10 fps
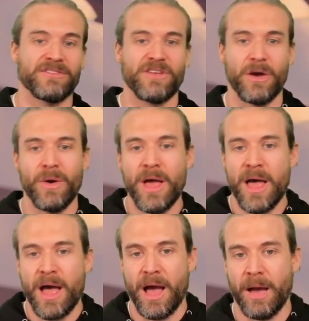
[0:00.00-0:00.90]
So
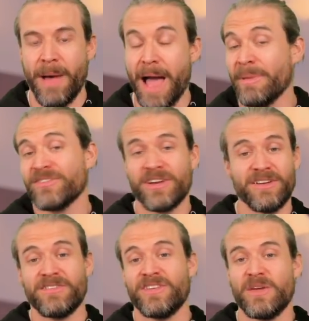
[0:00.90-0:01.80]
I'm excited
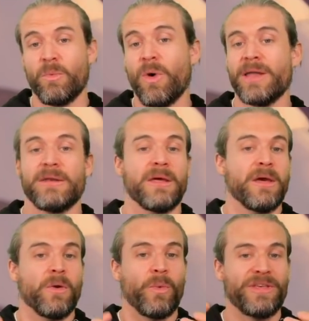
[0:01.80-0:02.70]
to see what
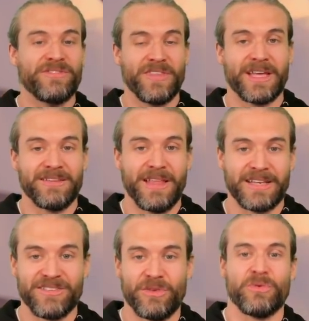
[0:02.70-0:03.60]
we see that can
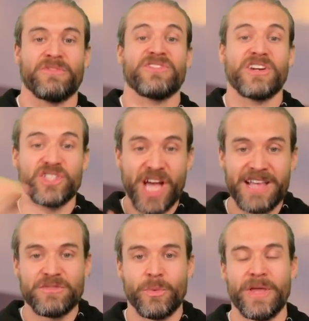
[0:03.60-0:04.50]
like sort of
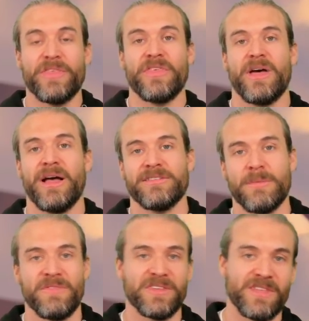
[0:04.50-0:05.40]
synergize with
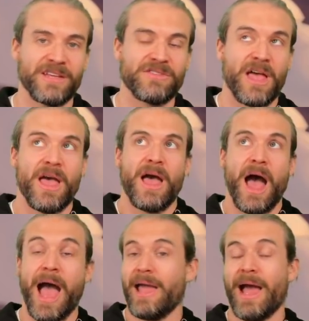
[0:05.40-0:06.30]
some of these things.
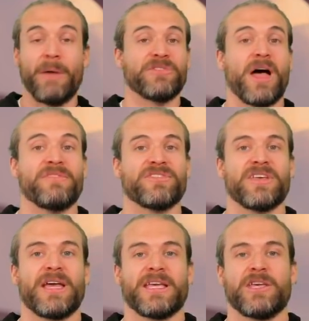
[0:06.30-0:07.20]
I was
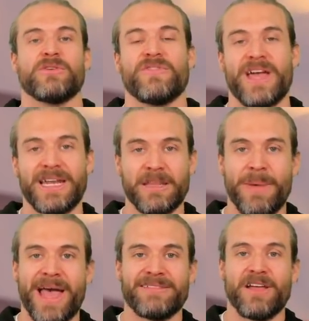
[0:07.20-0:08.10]
obviously a huge fan in the
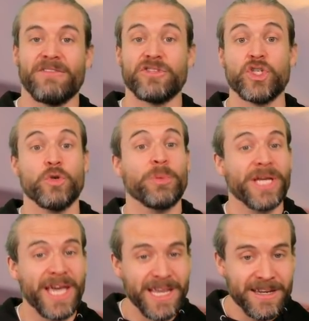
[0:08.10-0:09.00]
past of
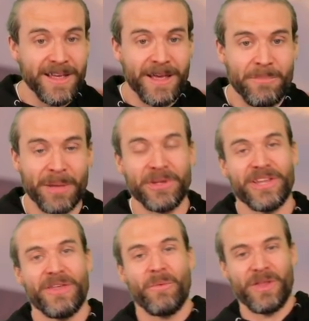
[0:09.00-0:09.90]
Duplicate.
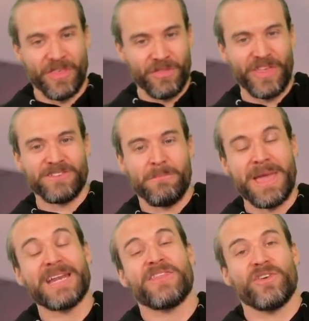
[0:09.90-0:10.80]
One of the things that
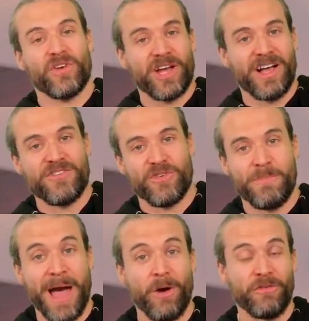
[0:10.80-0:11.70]
made Ethereal Conjurer
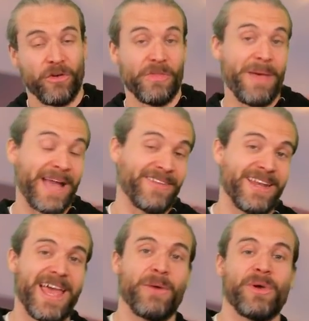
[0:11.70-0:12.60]
powerful back in the
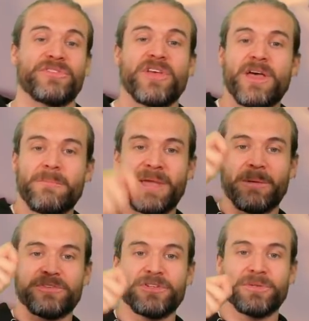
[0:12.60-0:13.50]
day was being
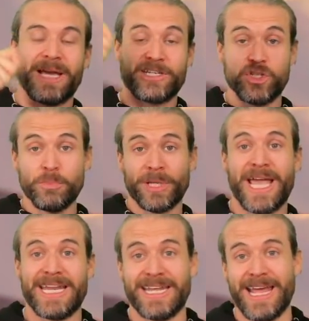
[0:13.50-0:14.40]
able to like
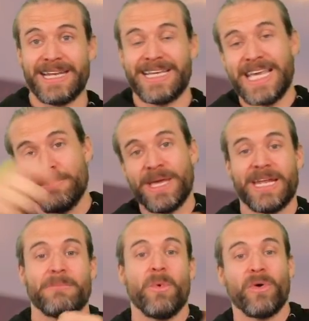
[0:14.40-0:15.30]
duplicate it and keep
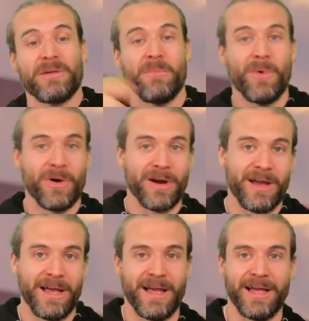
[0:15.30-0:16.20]
getting more and more
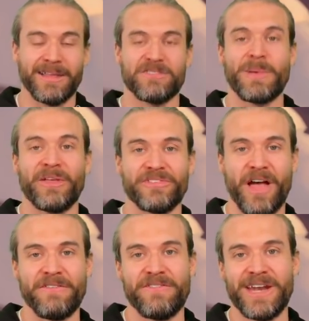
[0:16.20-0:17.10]
spells
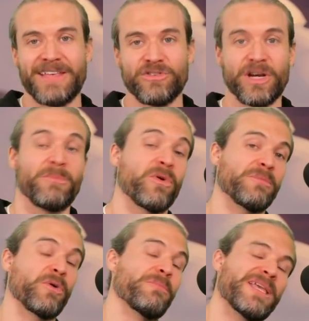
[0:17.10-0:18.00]
off of it as you got more
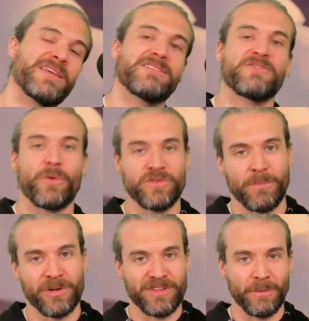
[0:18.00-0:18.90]
and more minions, forcing your
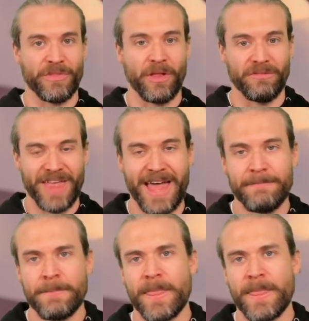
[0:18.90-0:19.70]
opponent to deal with all of that.